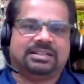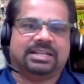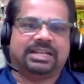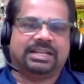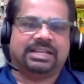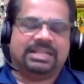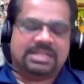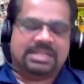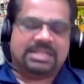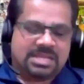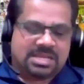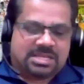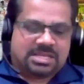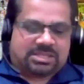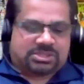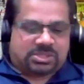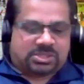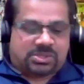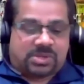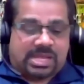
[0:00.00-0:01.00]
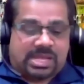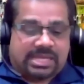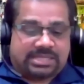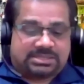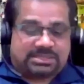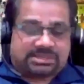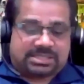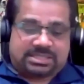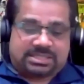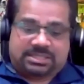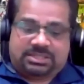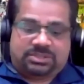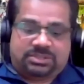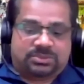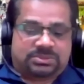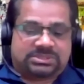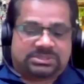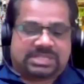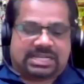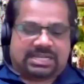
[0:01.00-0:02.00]
right? So I'd say
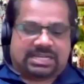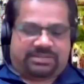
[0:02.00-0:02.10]
use that